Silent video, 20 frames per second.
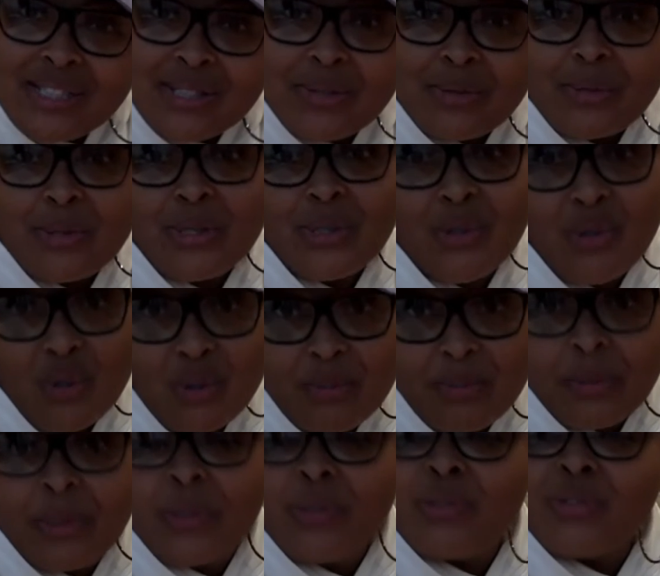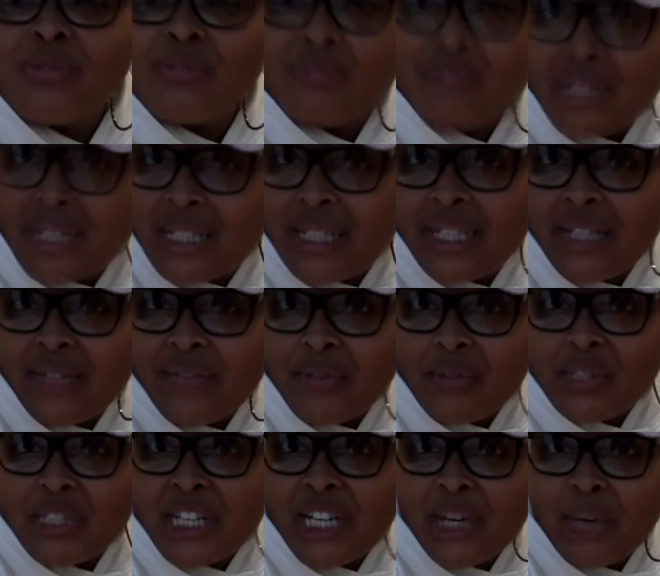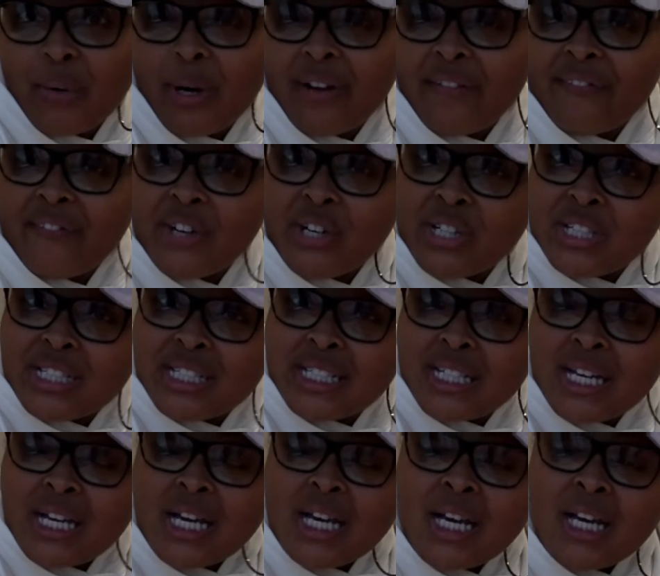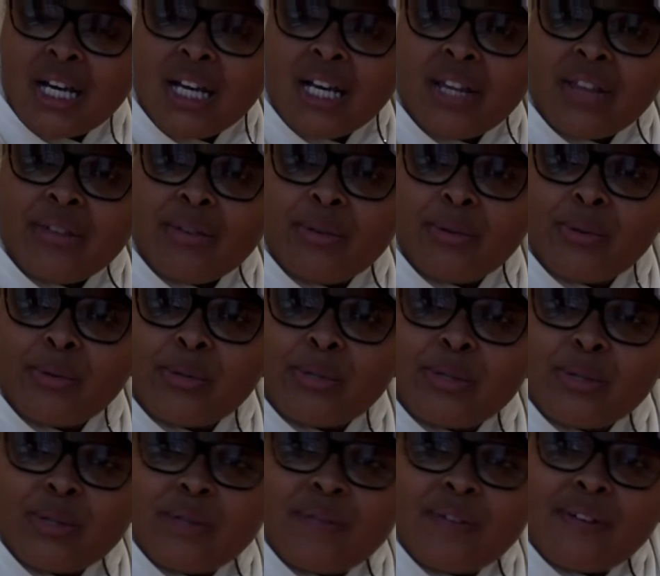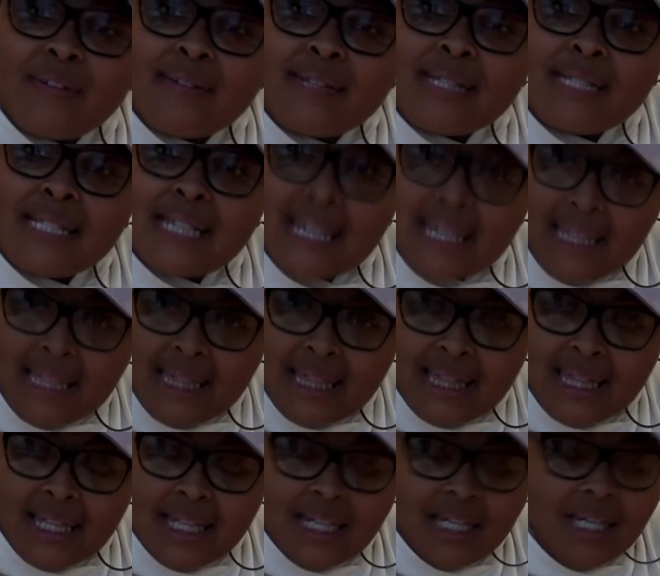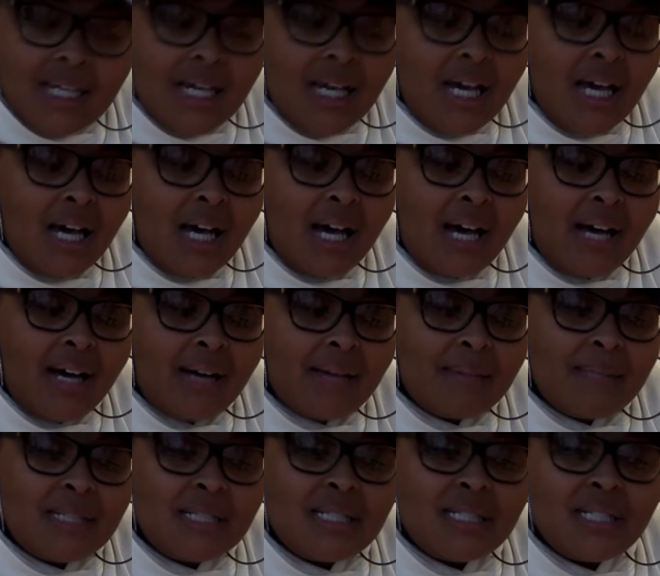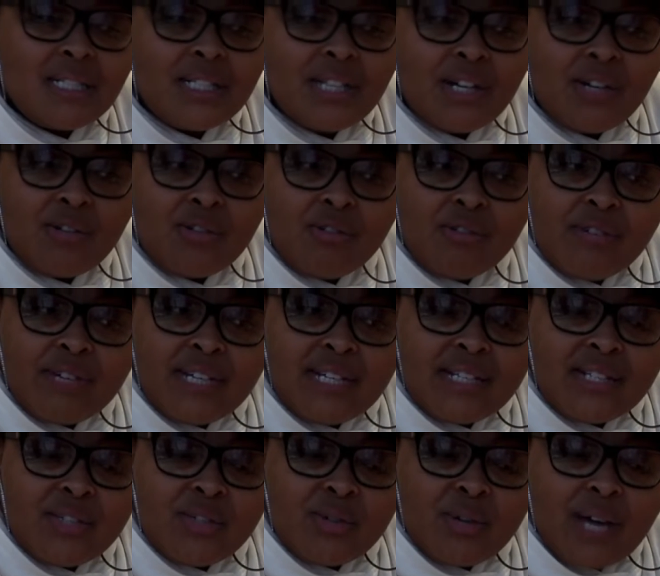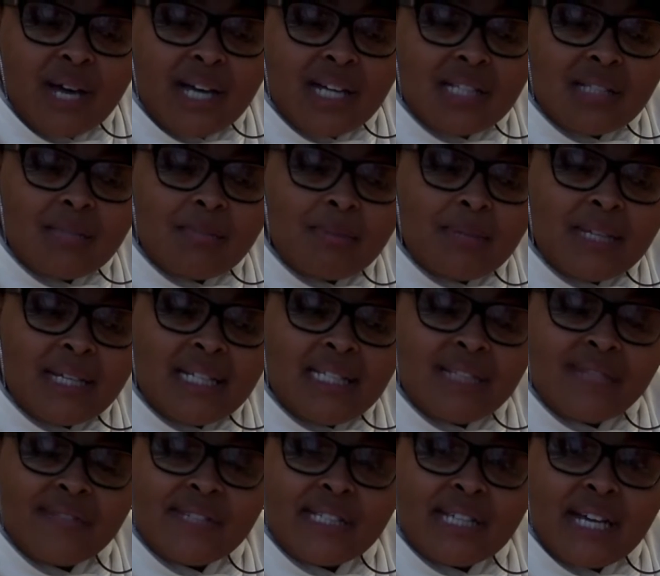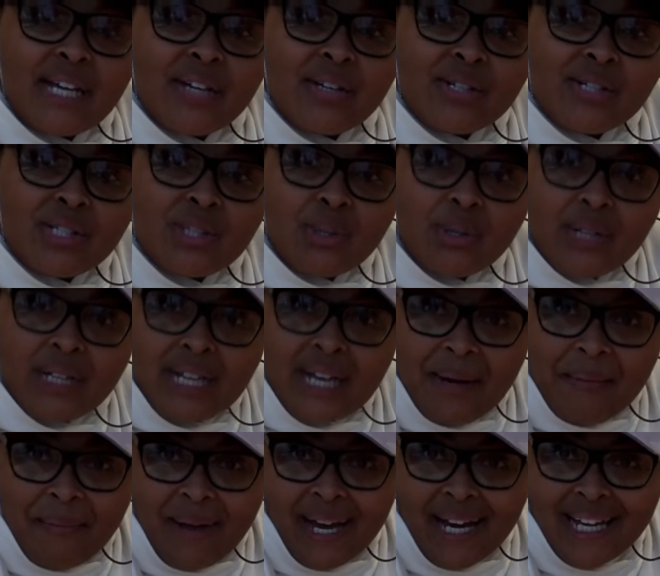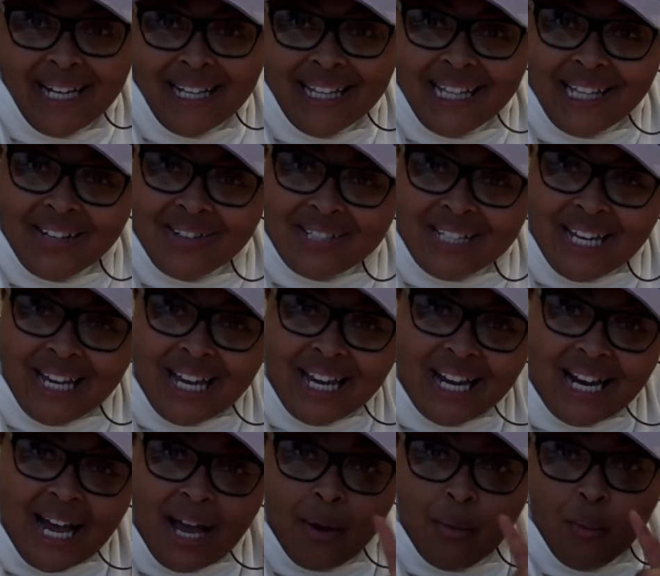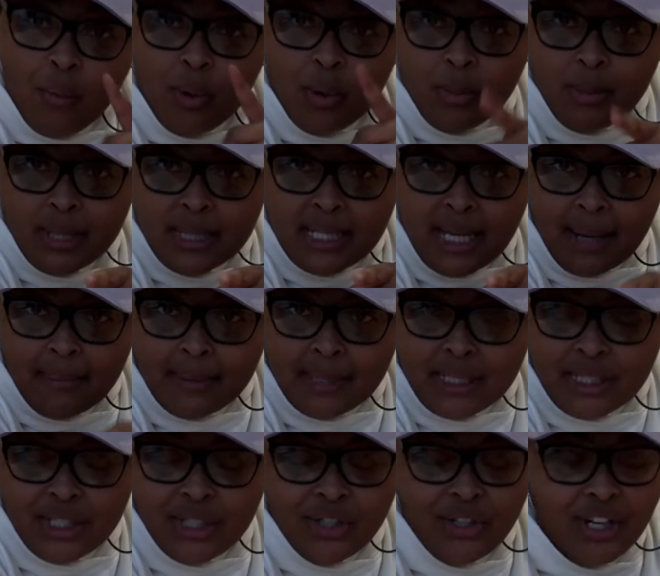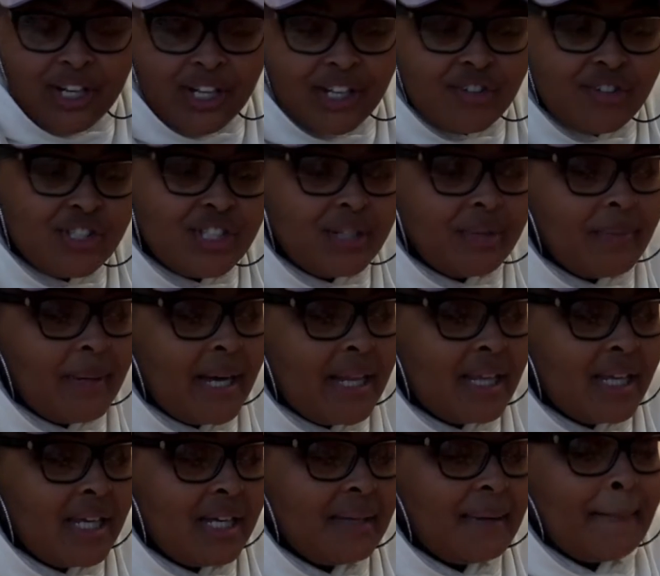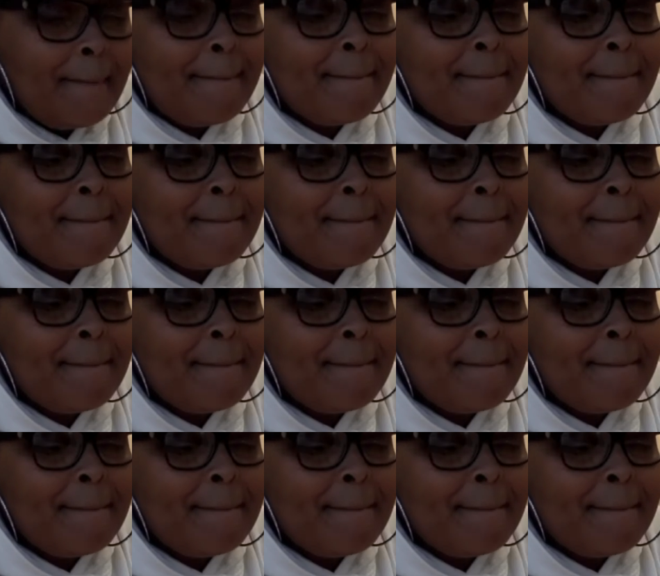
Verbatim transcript: to do Scorpio's reading for January 1st through to the 15th. Um, this is a general read, so guys, please, if it's not your story, come back at a later date and I will be tapped into your energy by then.